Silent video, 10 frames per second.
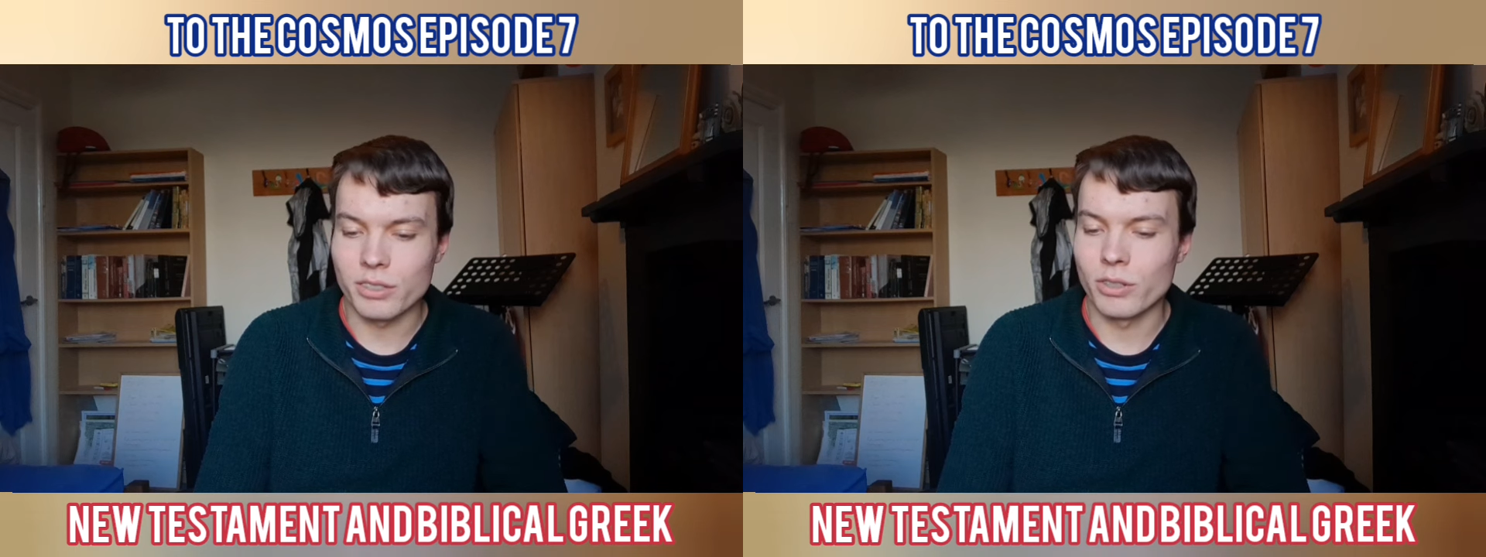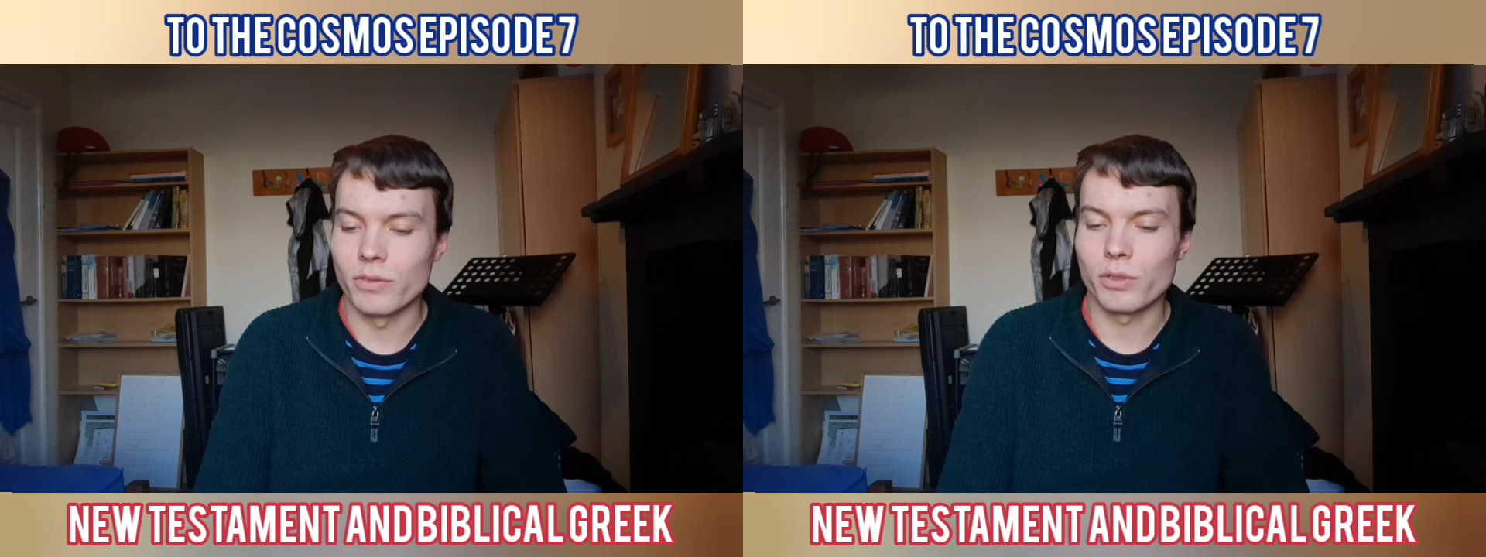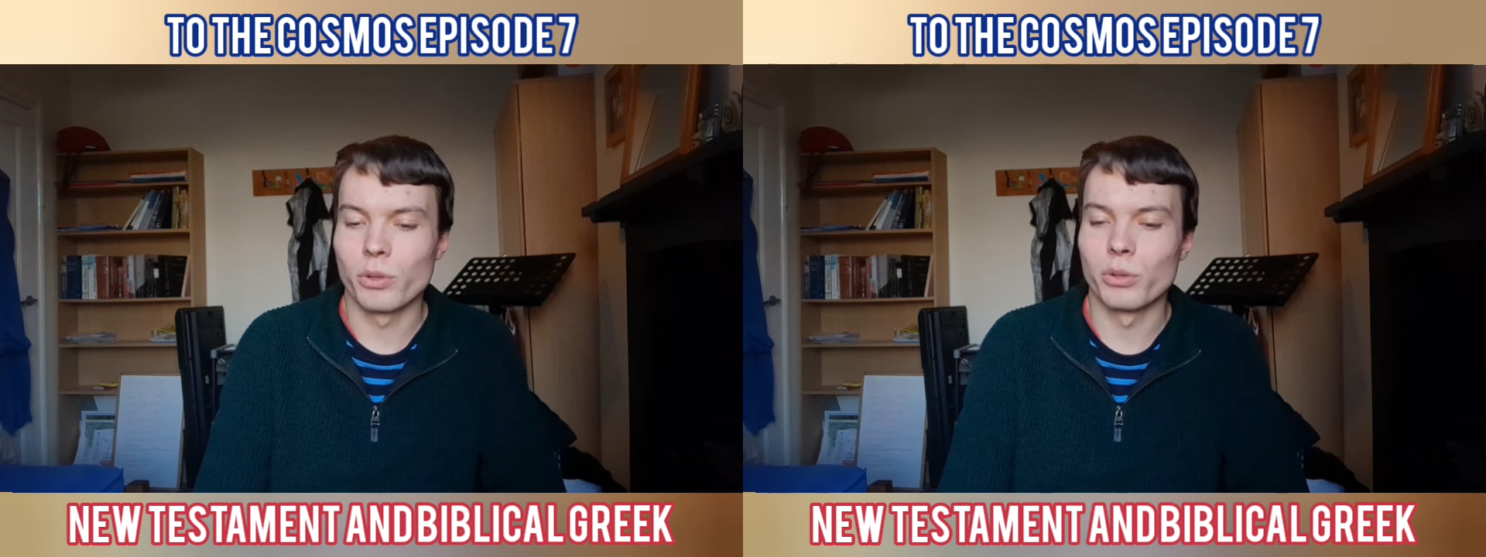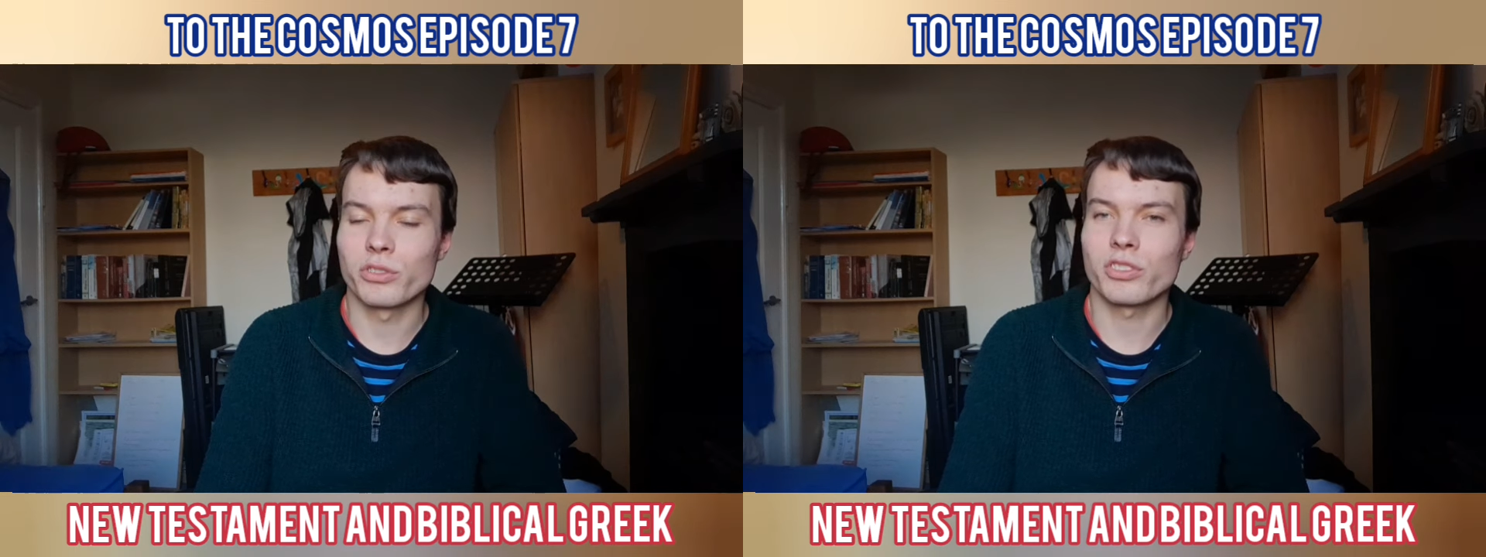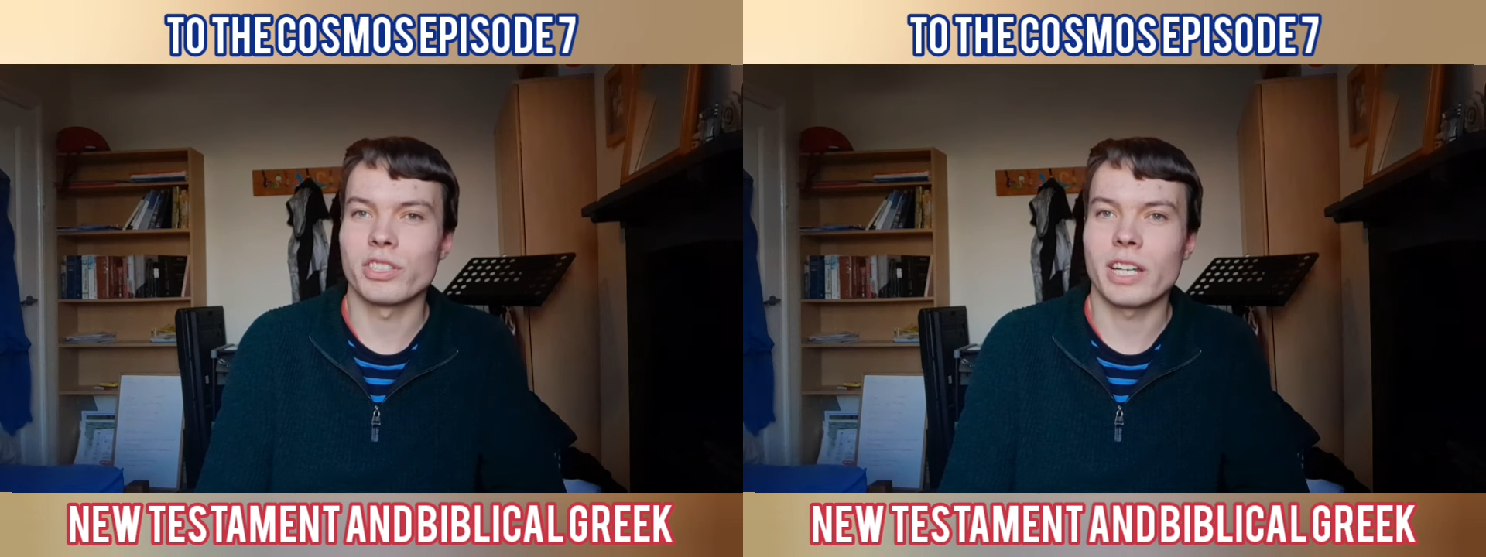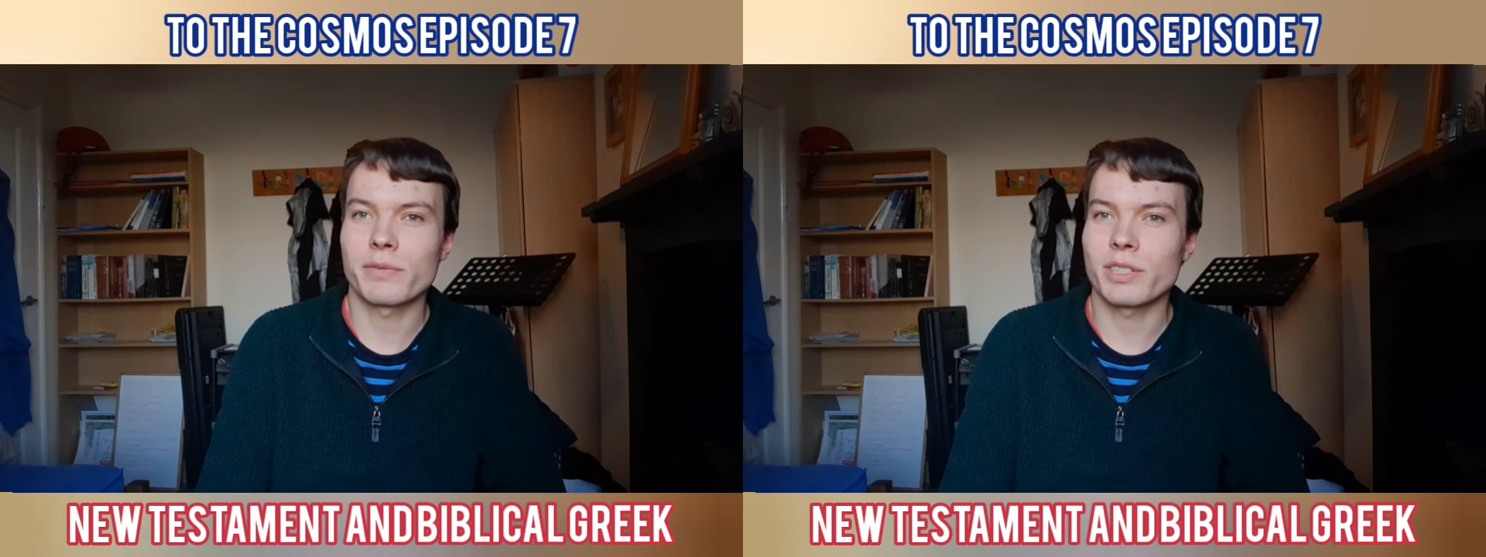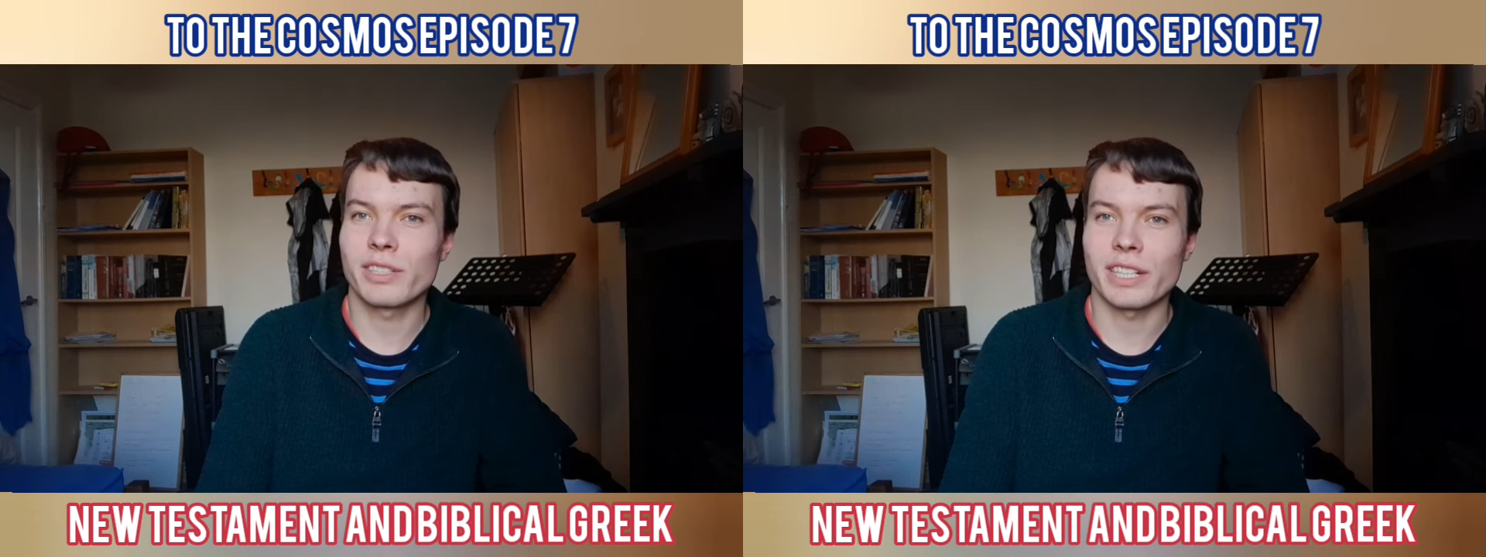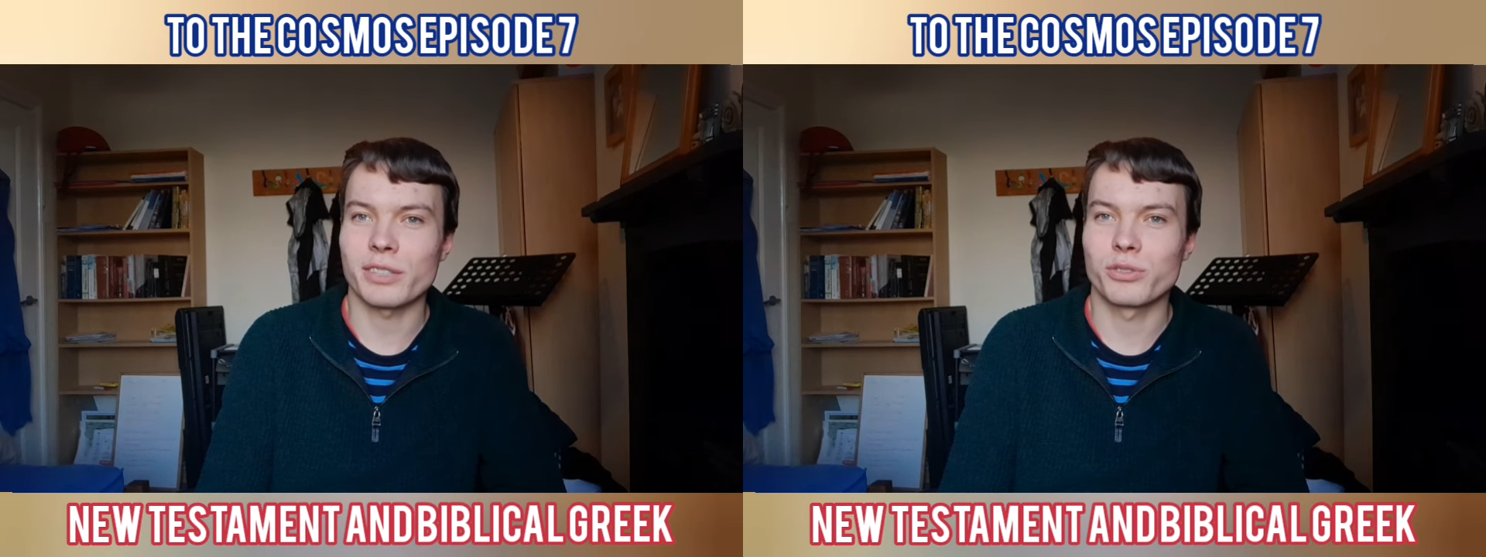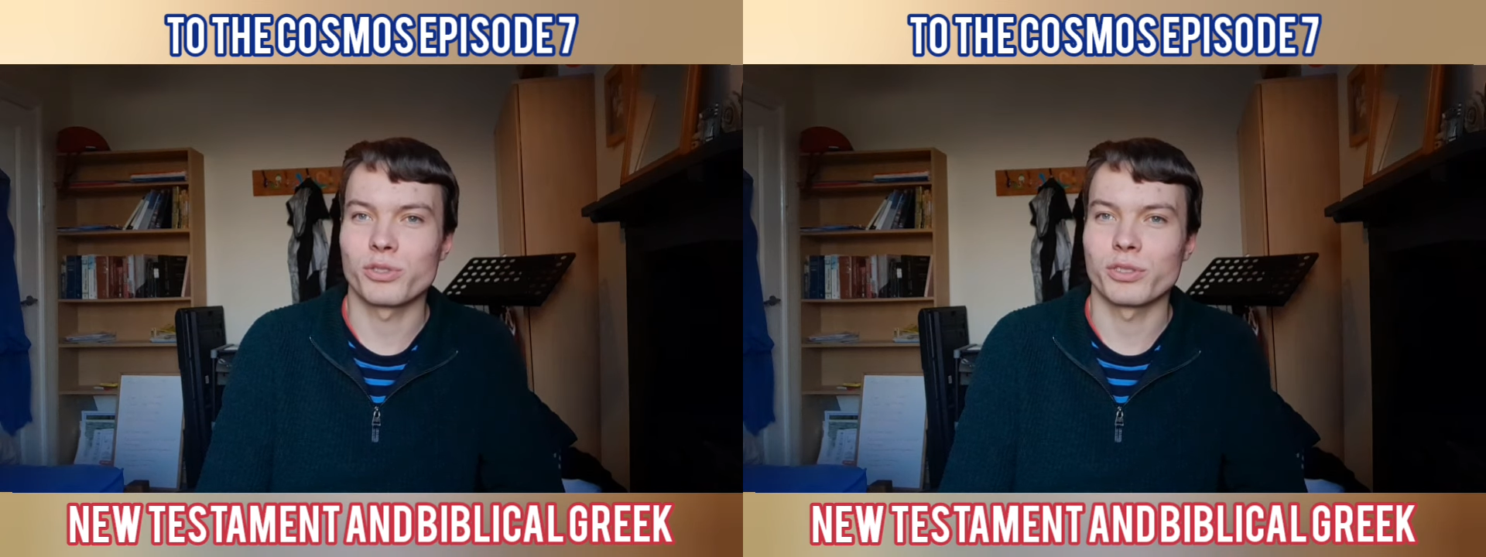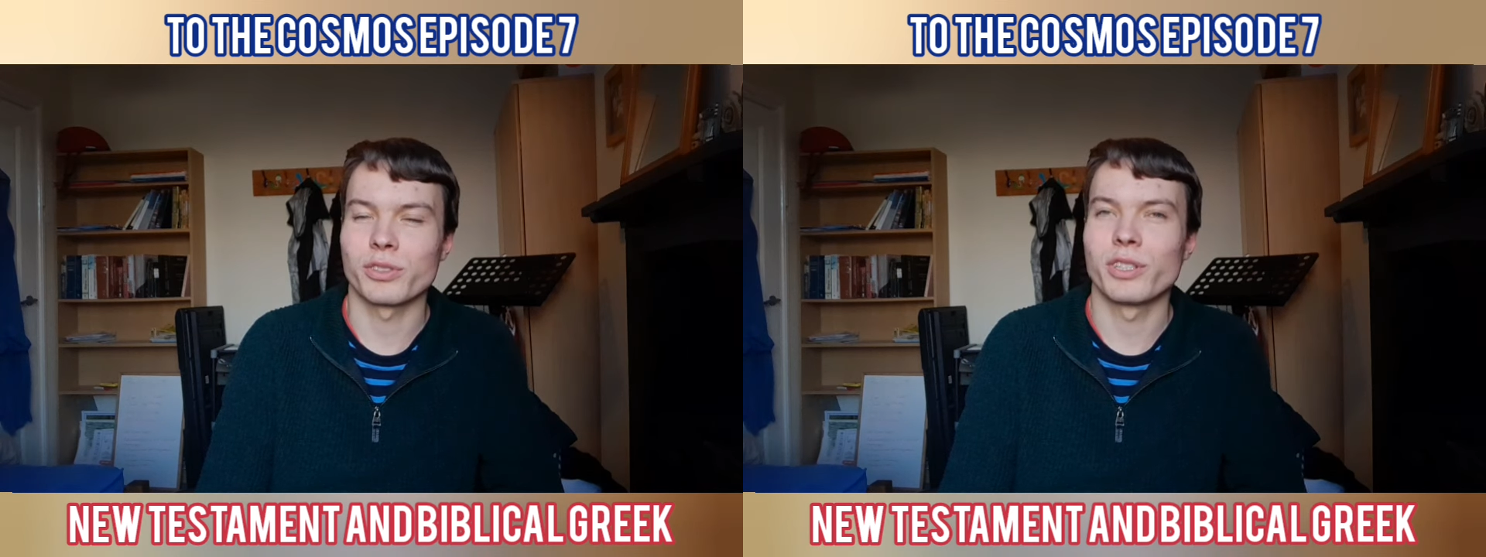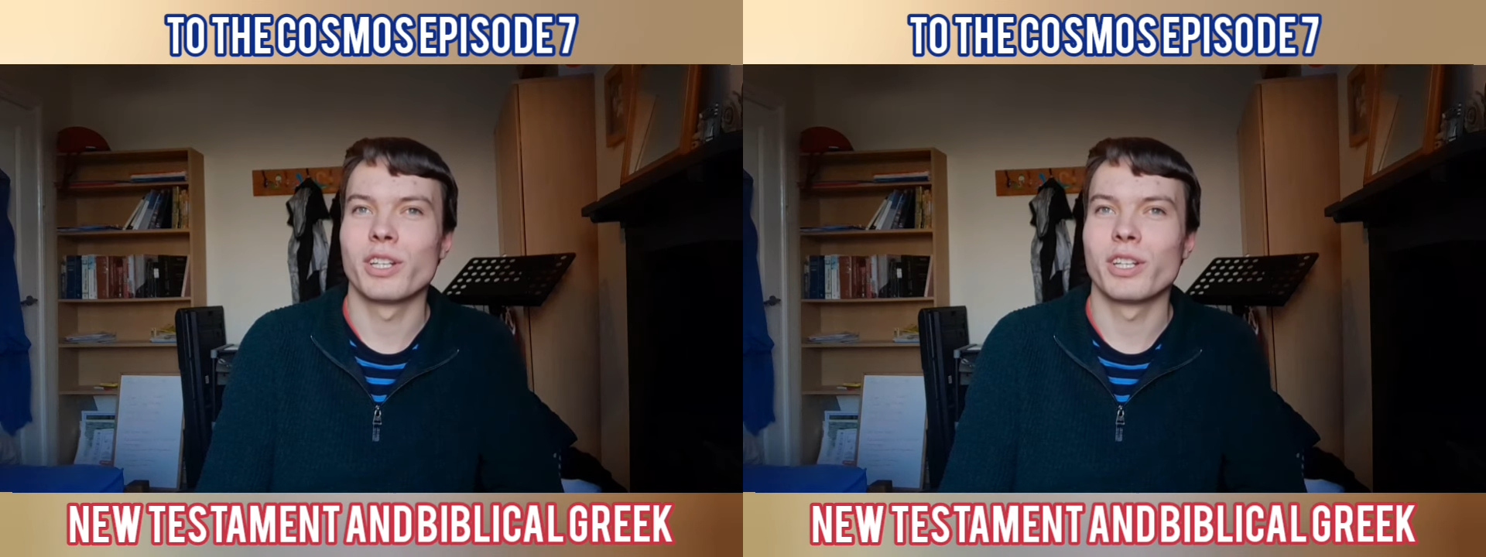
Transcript: Of course, in every lecture,